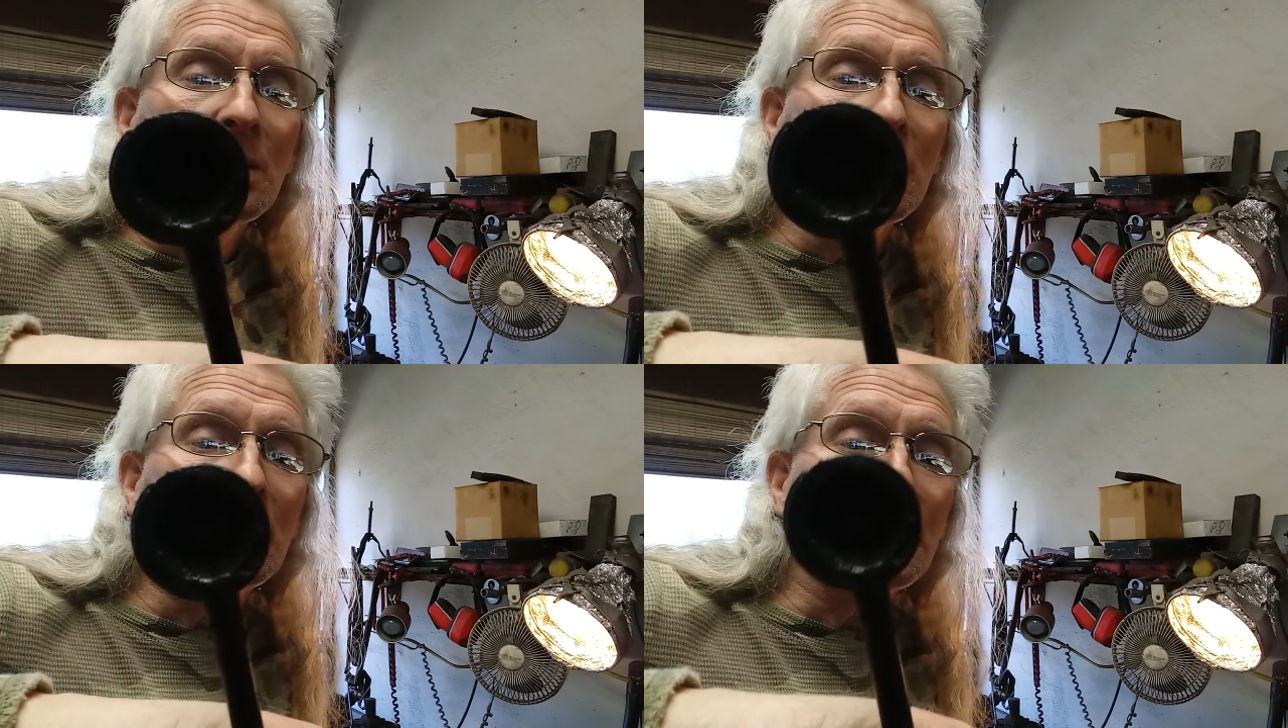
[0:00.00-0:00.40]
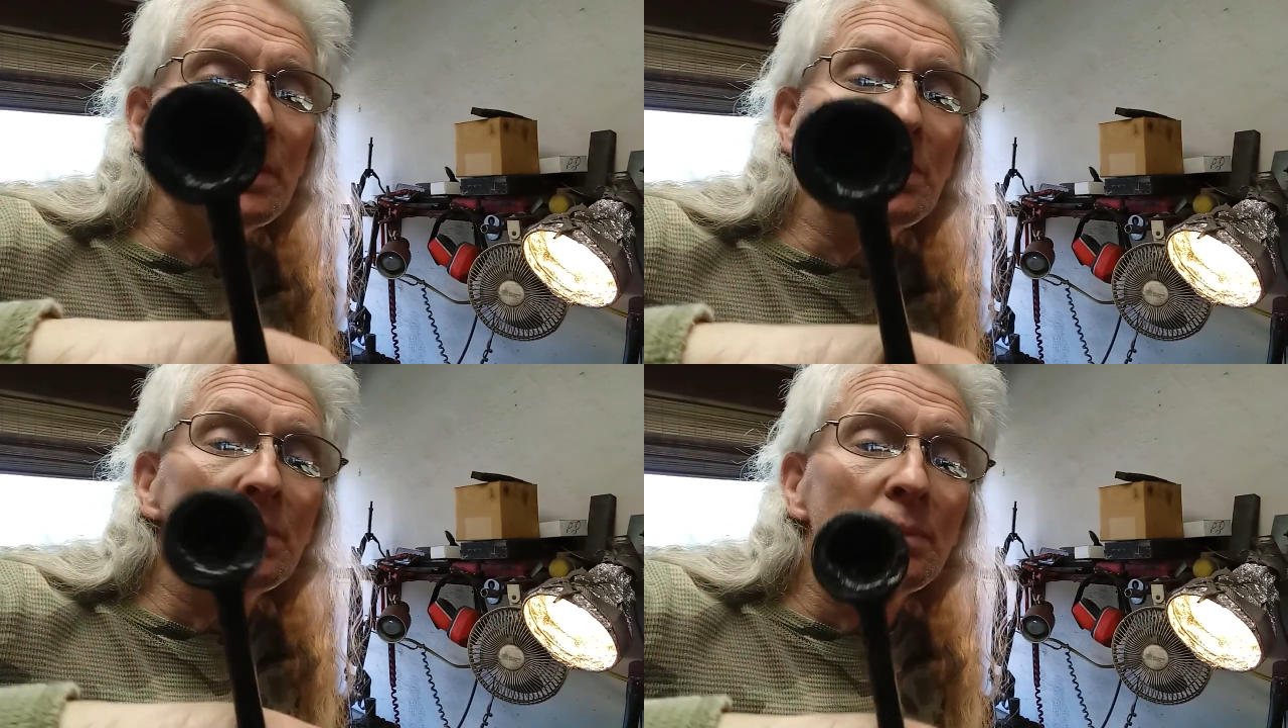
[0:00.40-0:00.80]
There we
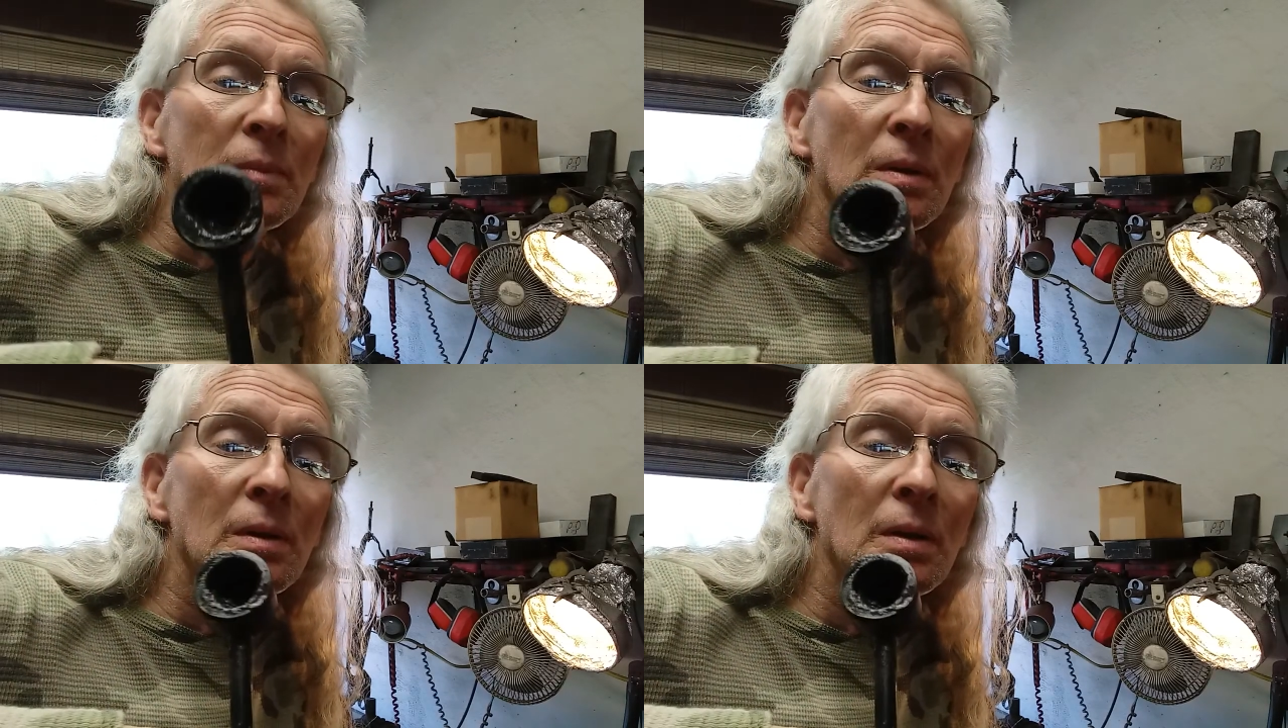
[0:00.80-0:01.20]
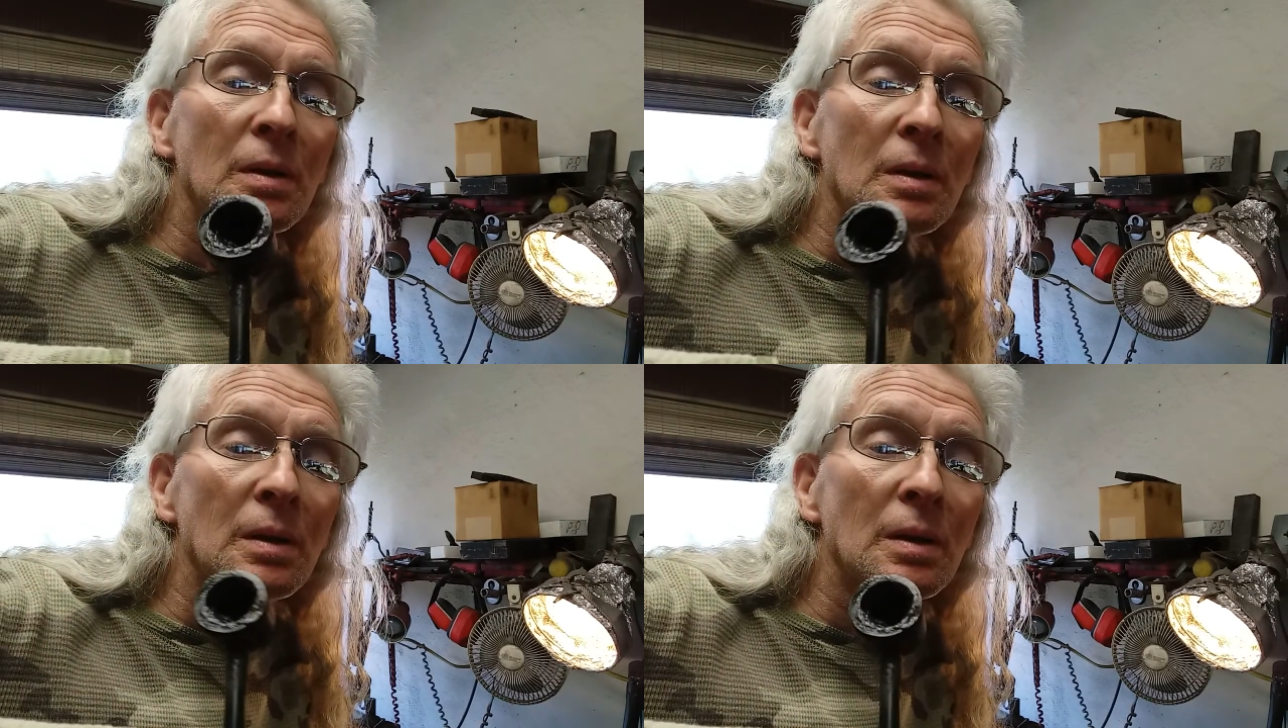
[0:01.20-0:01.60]
go.
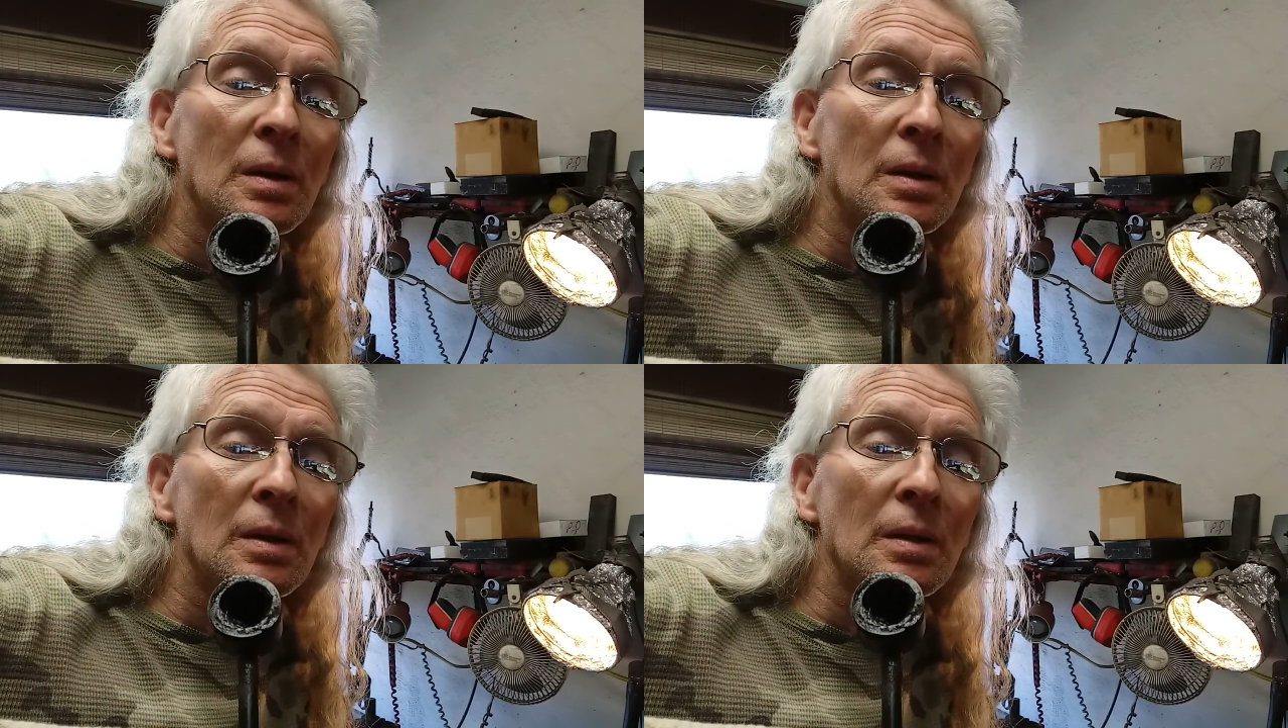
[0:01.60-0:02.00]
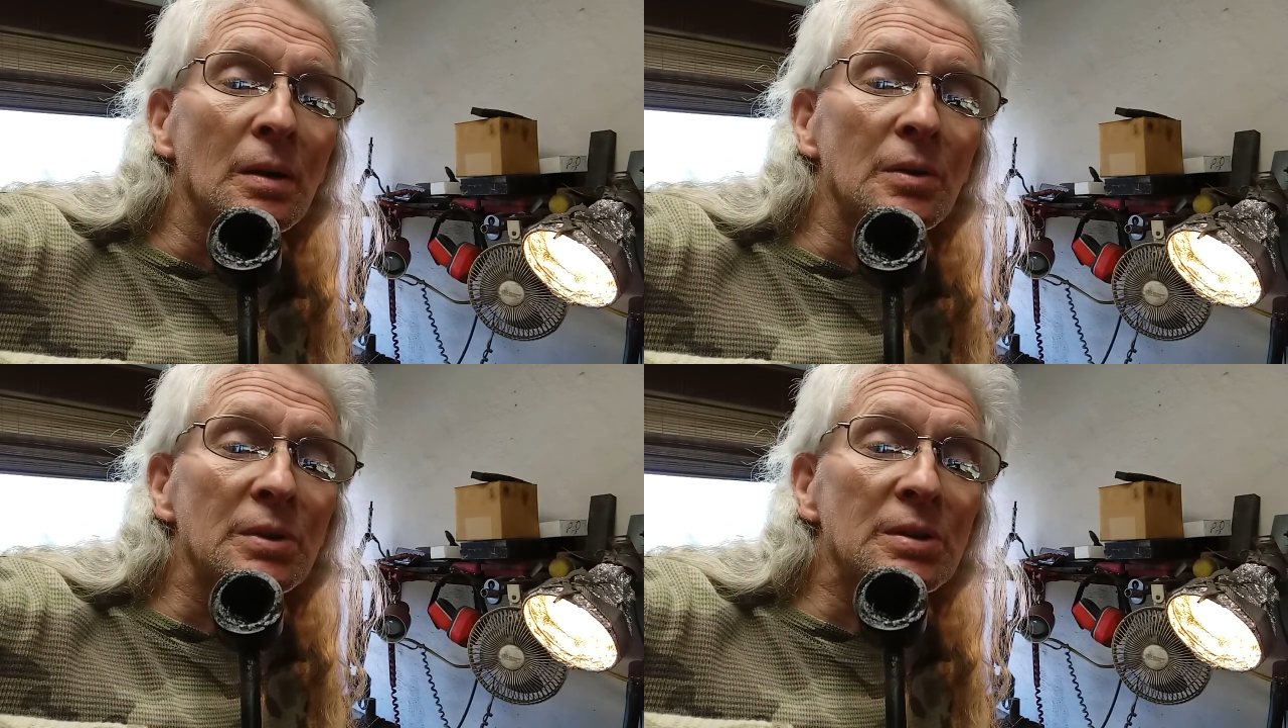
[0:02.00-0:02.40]

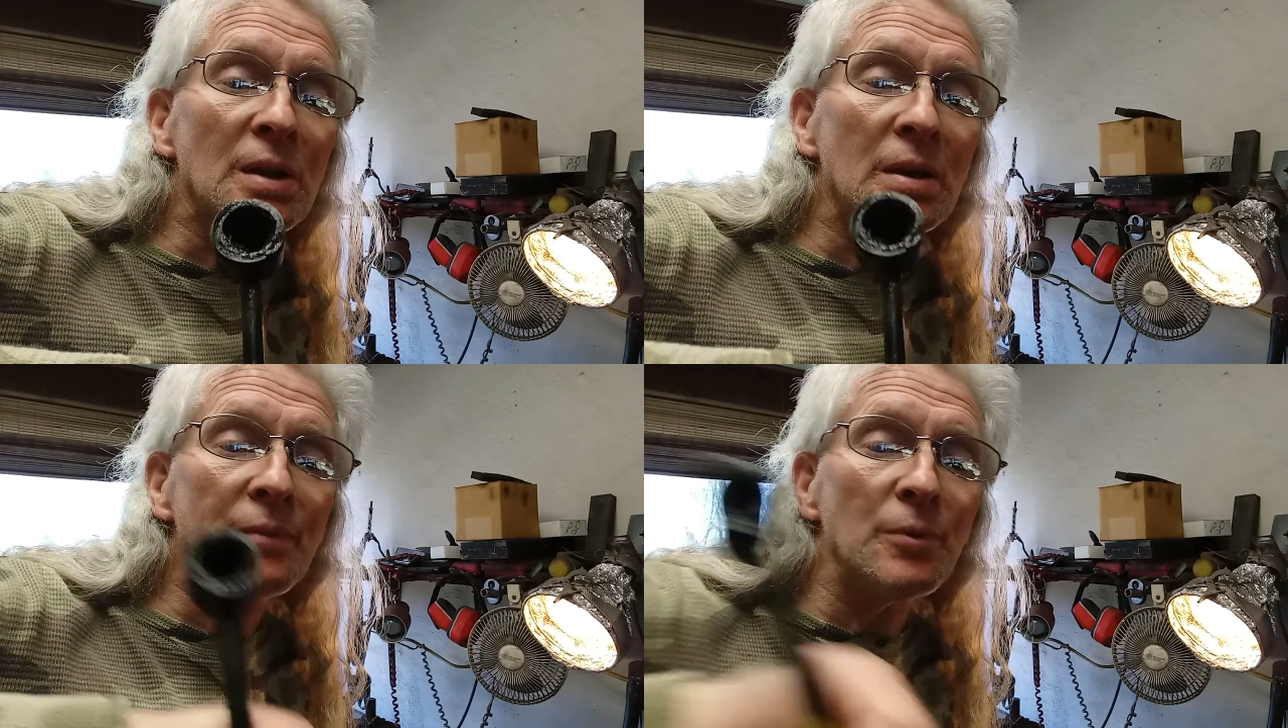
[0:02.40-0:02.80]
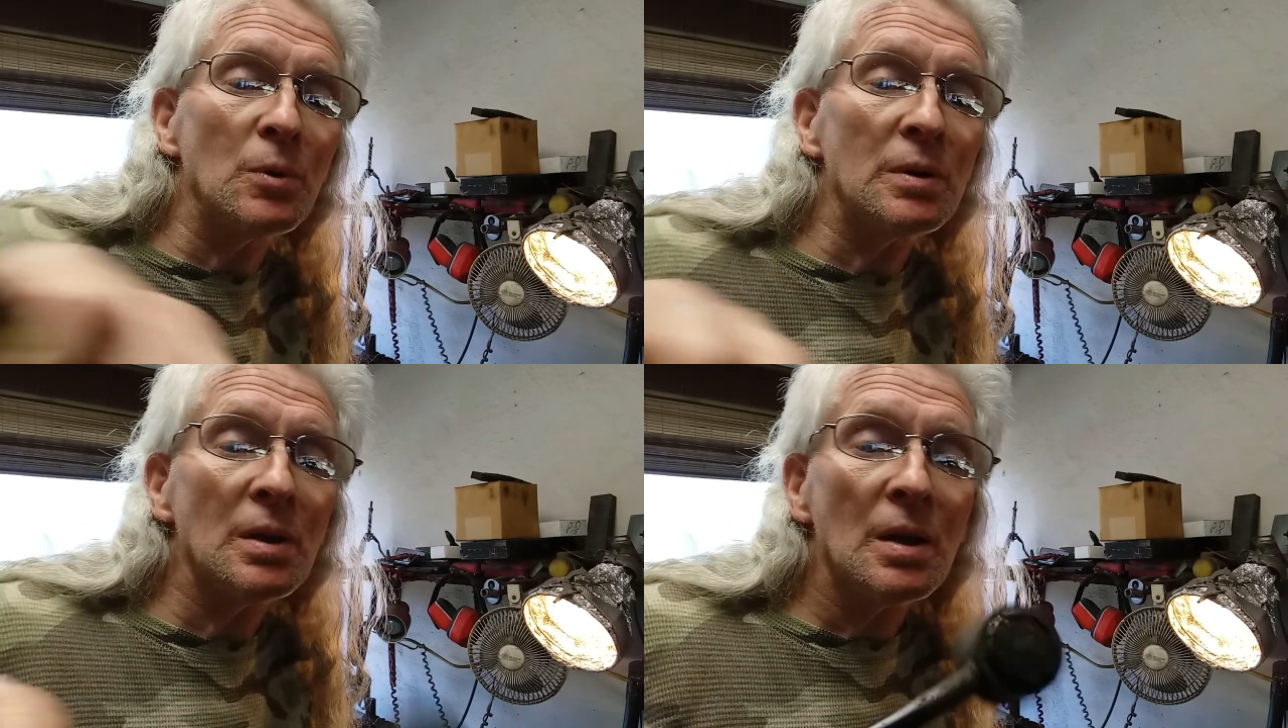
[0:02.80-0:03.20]
There's the socket
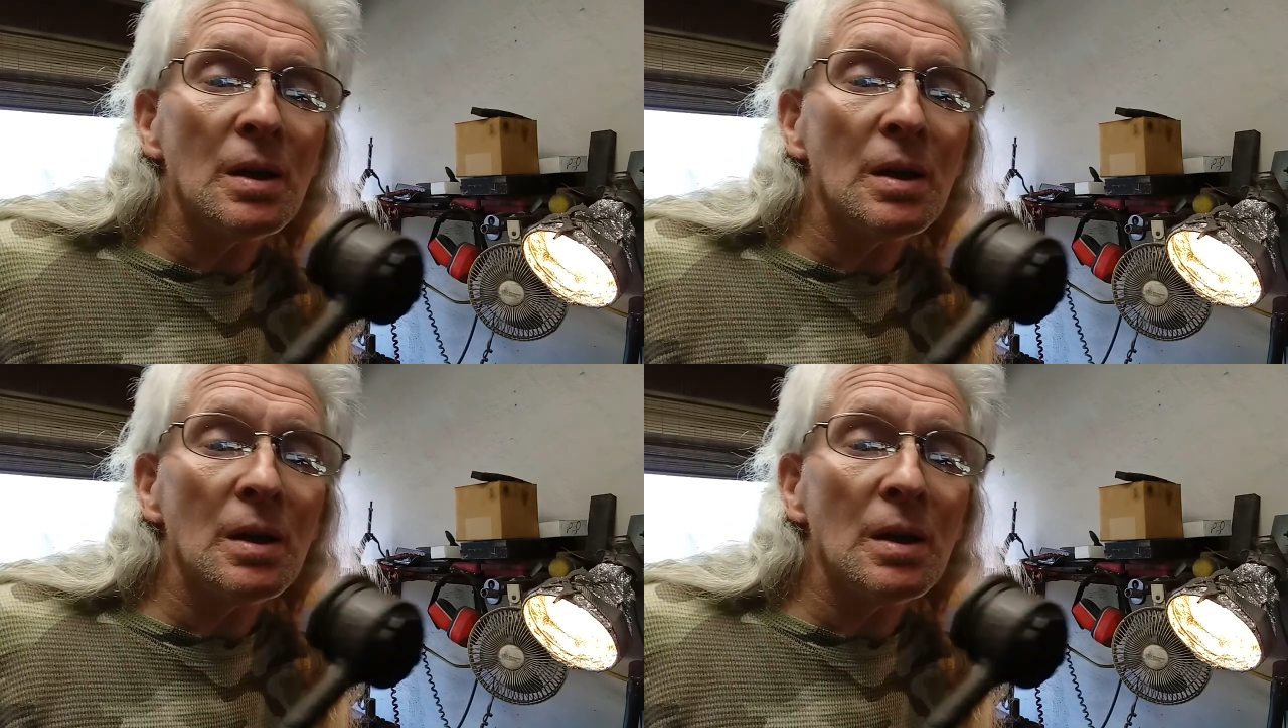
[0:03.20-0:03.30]
for it.